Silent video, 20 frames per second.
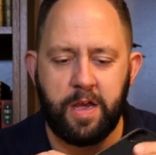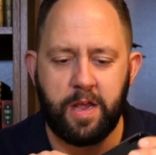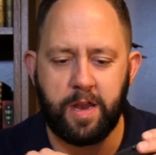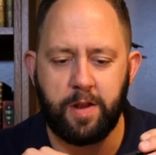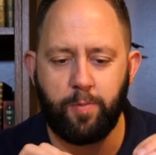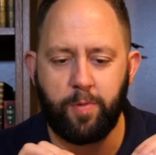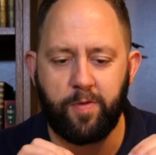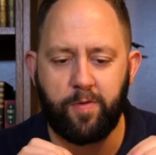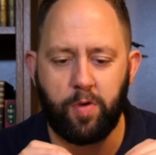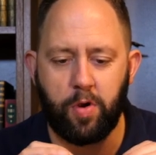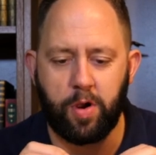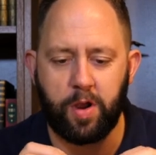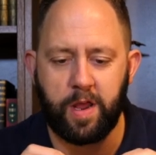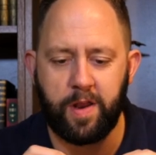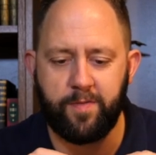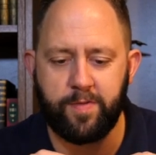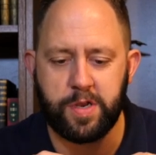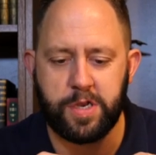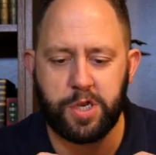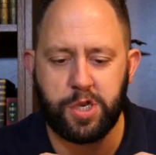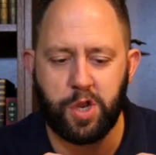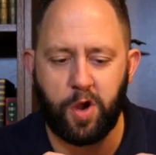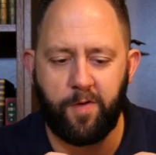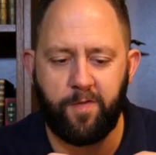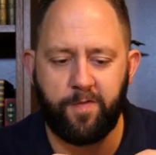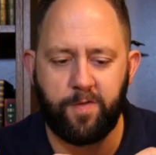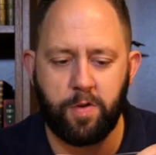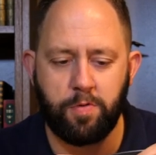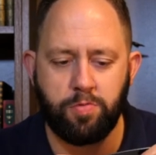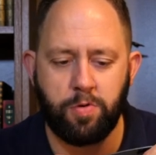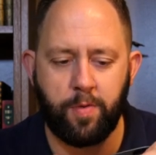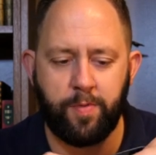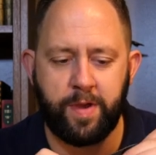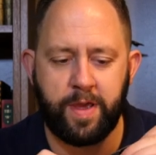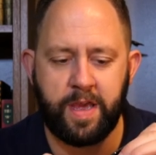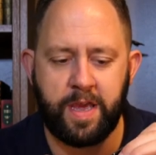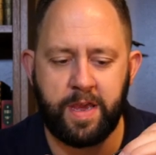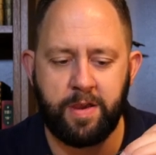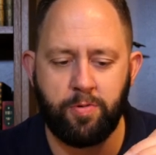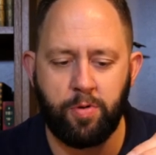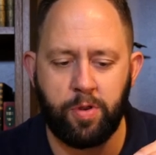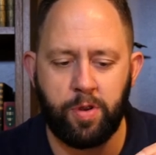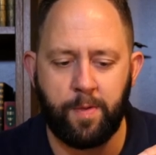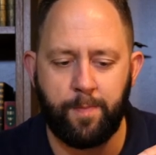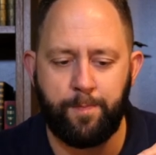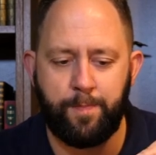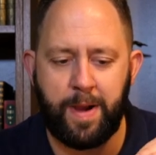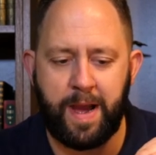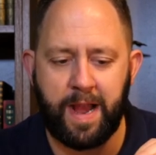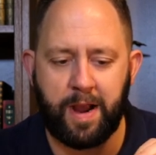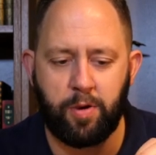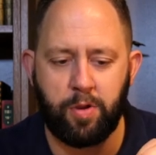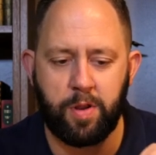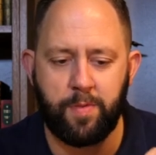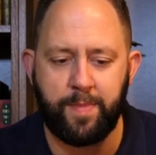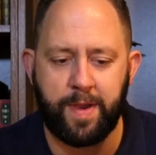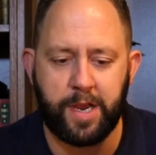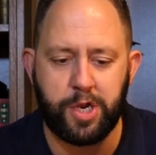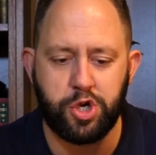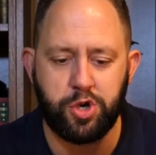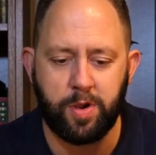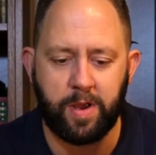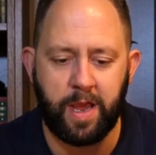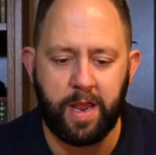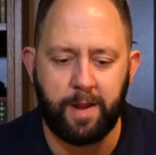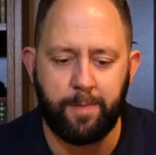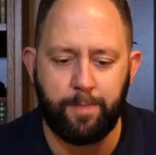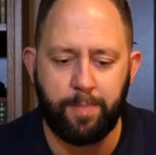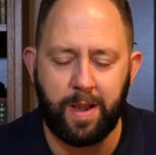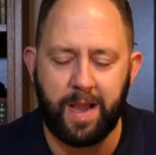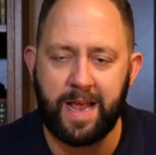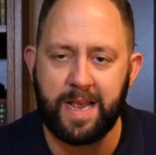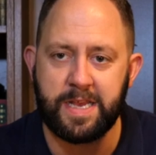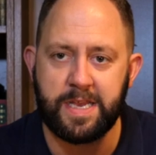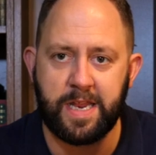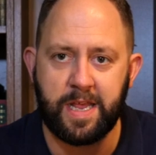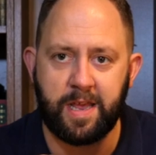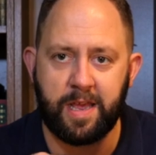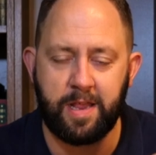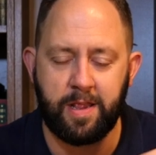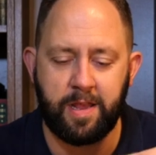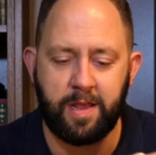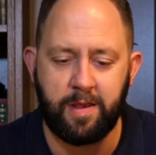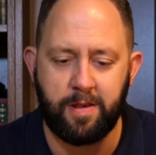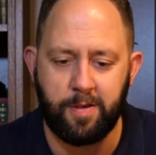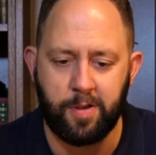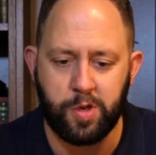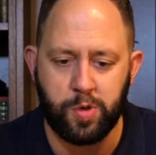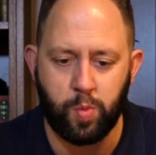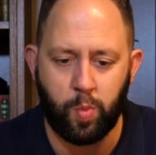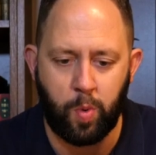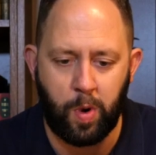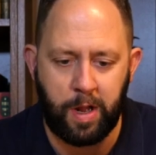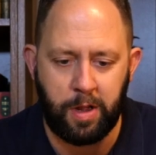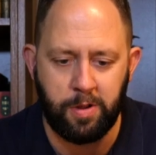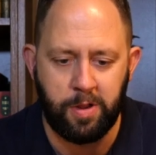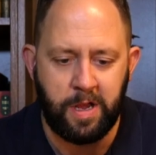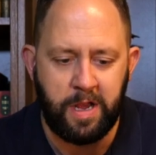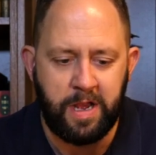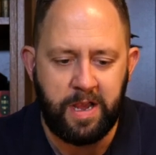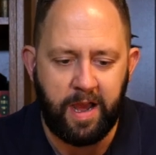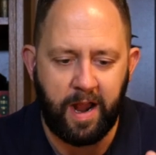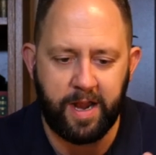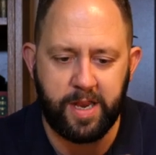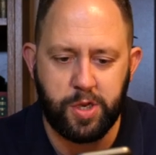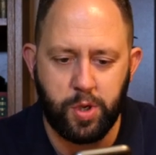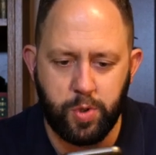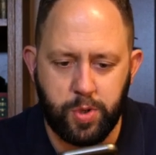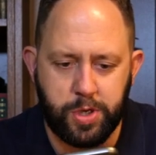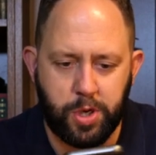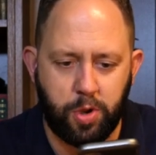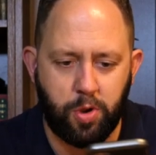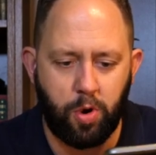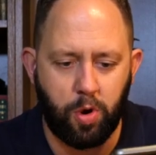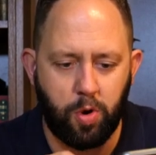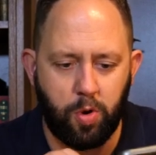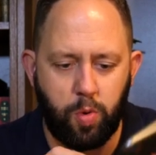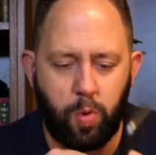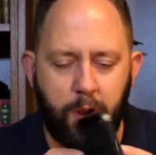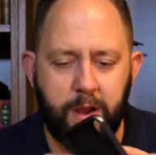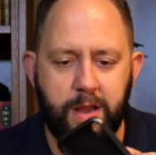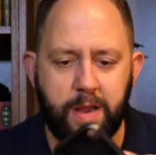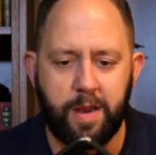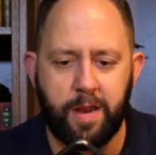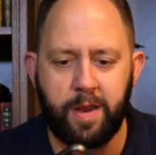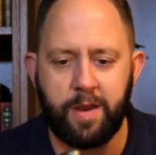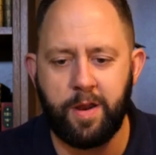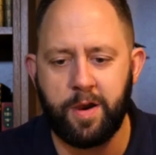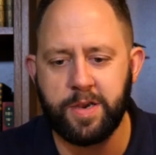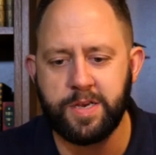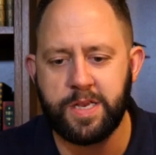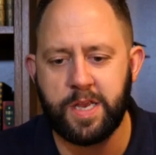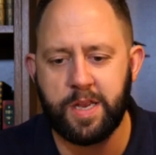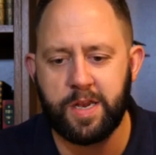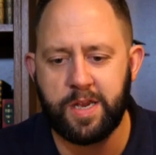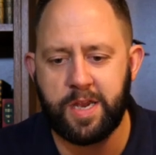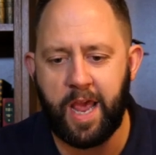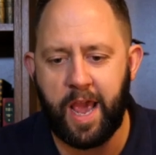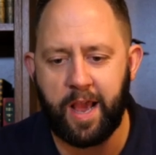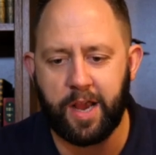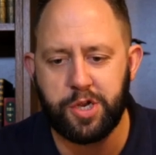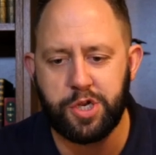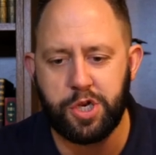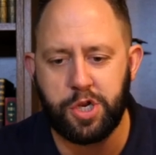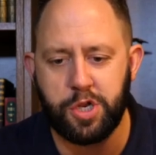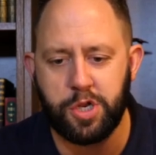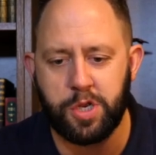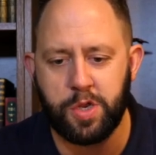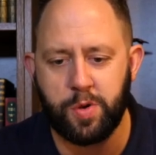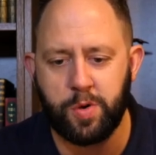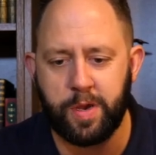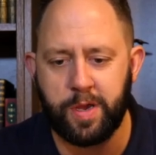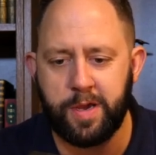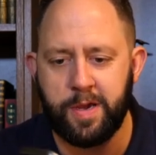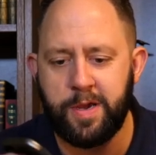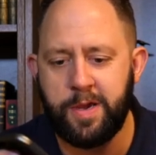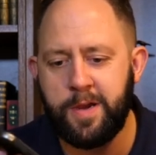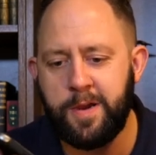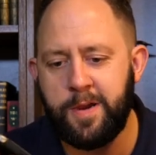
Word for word: Then we've got kind of a softer rubber here on the back with a mixture of kind of plastic in it as well. And it's also got quite a nice texture to it.